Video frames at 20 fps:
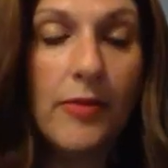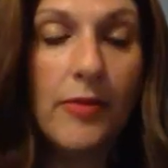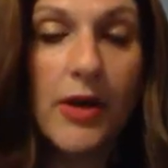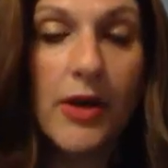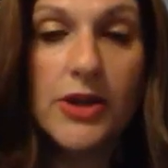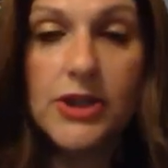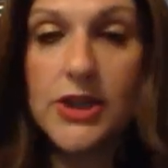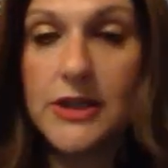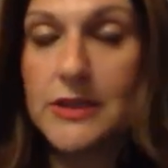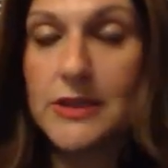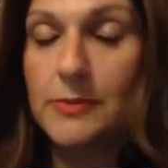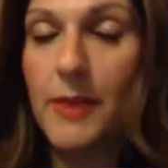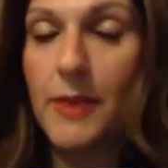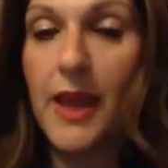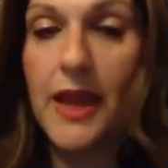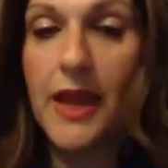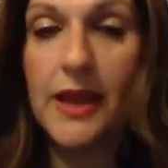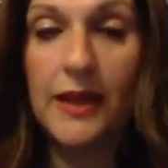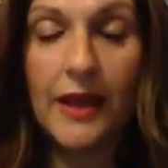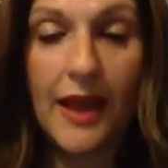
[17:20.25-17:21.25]
brushes,
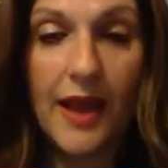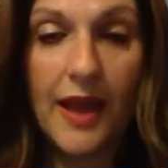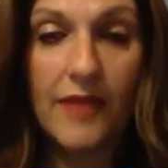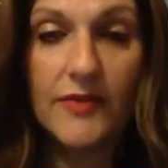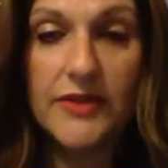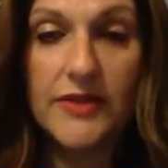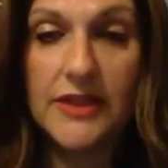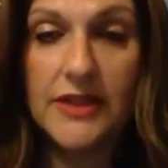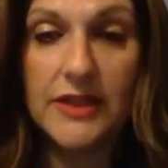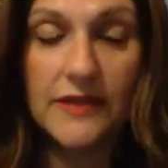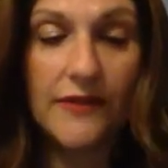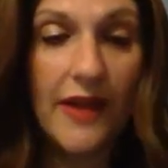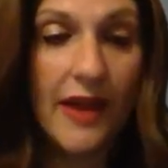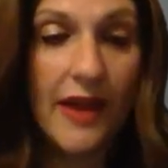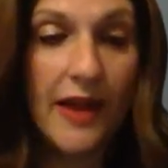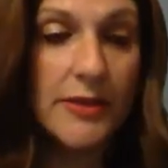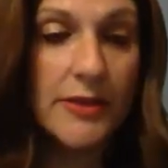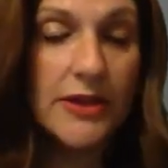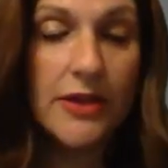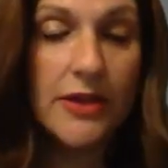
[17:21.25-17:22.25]
paint, canvases
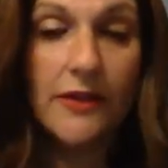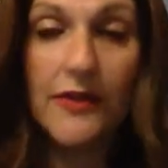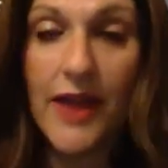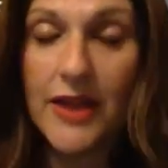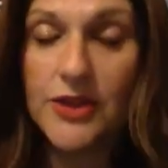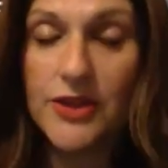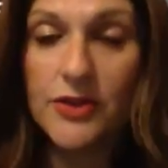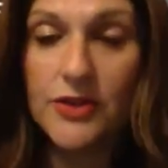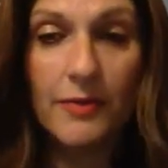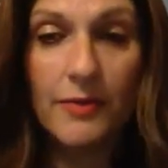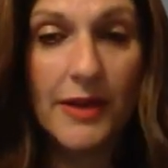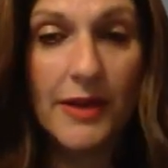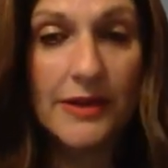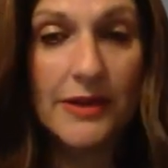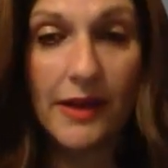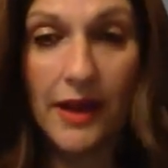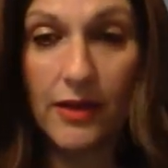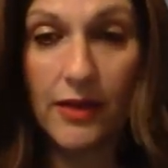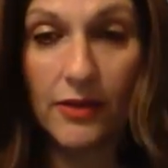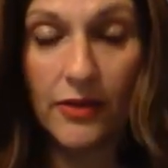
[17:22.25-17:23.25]
for Amazon, that's your
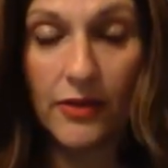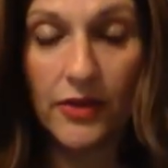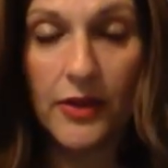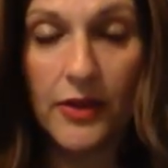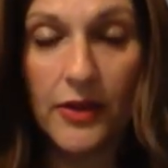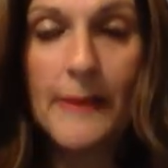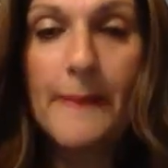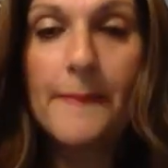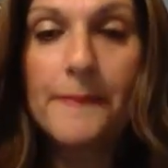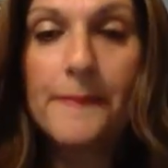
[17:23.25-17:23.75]
mental health.